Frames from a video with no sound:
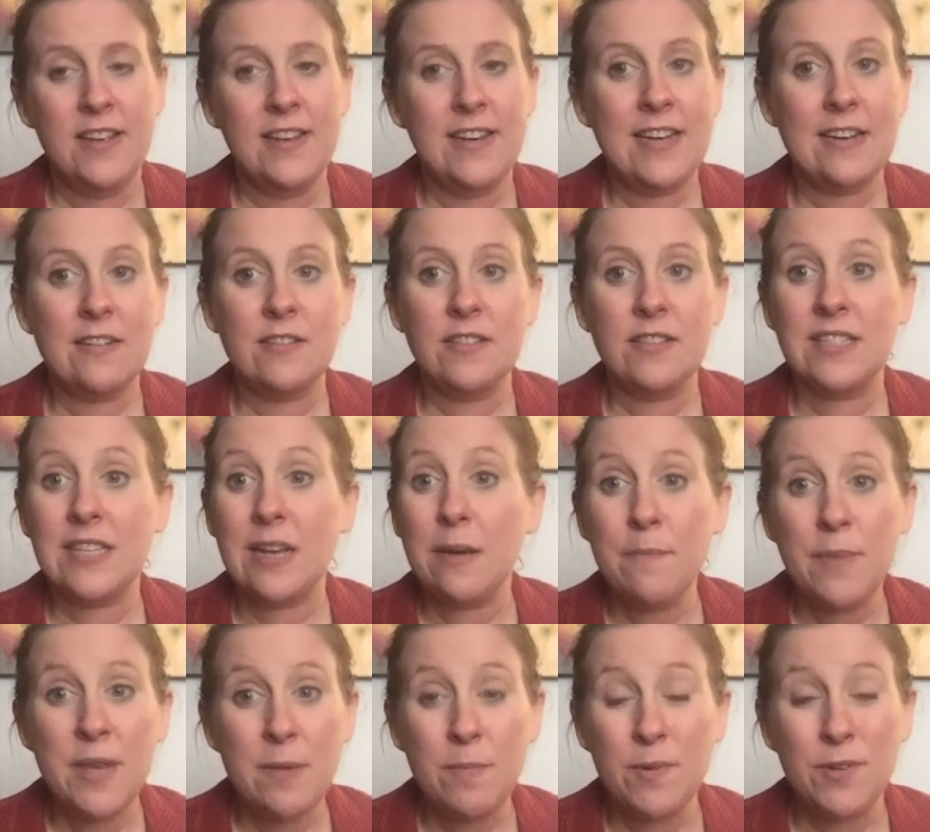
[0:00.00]
Now,
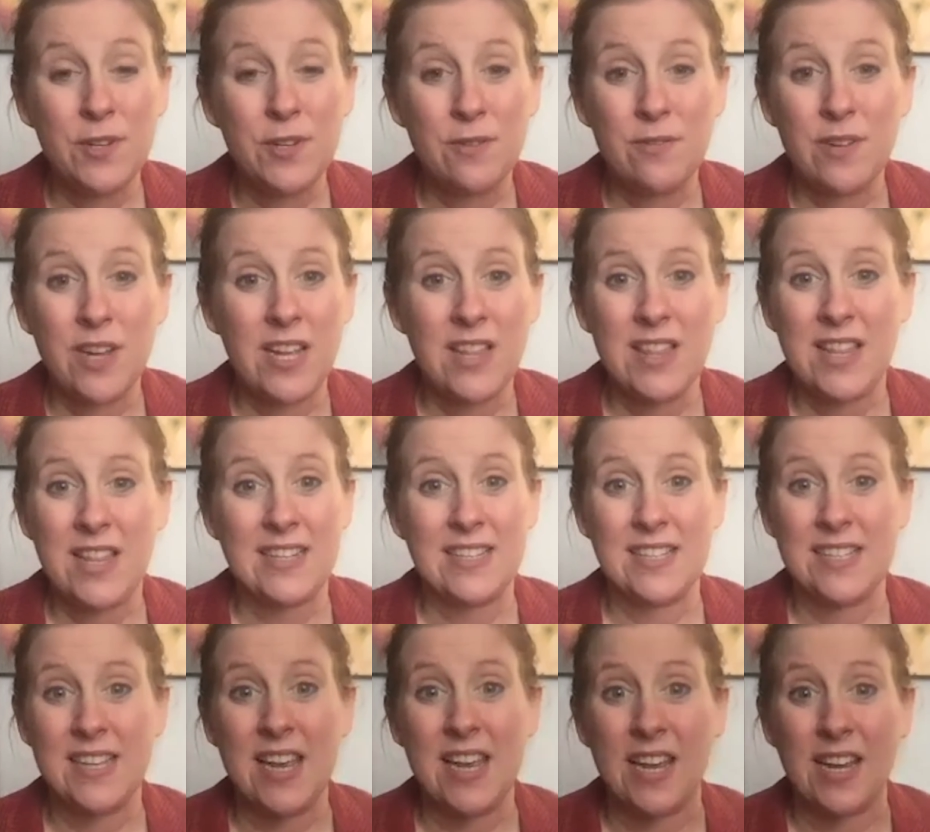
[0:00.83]
some people don't get
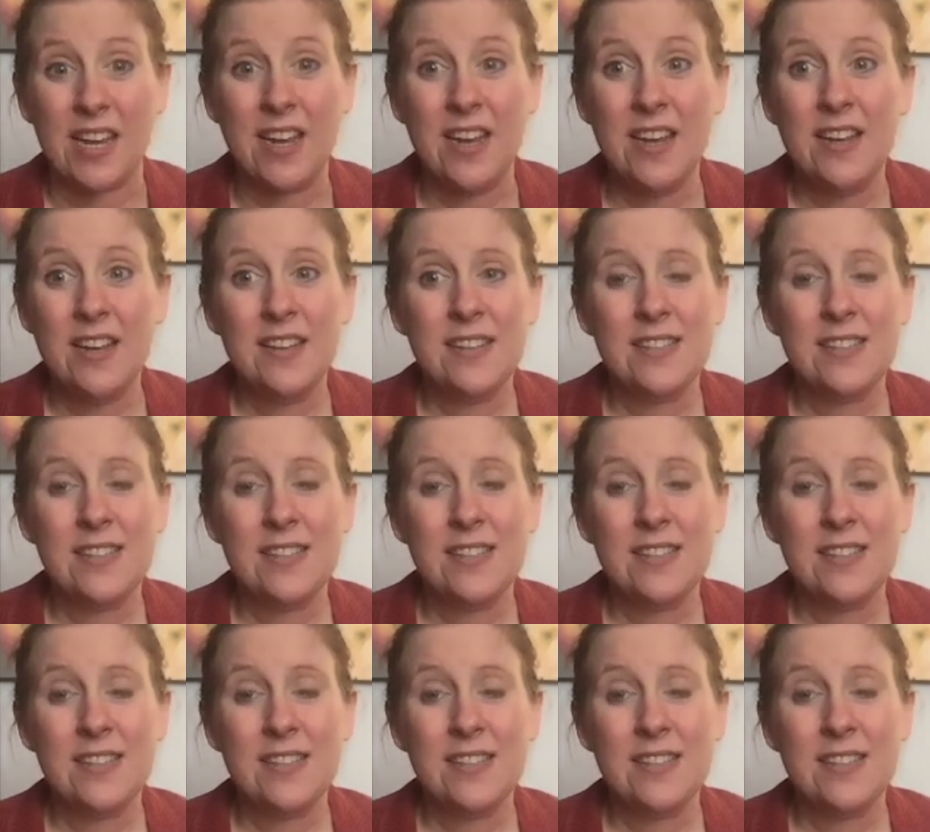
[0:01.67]
that sick.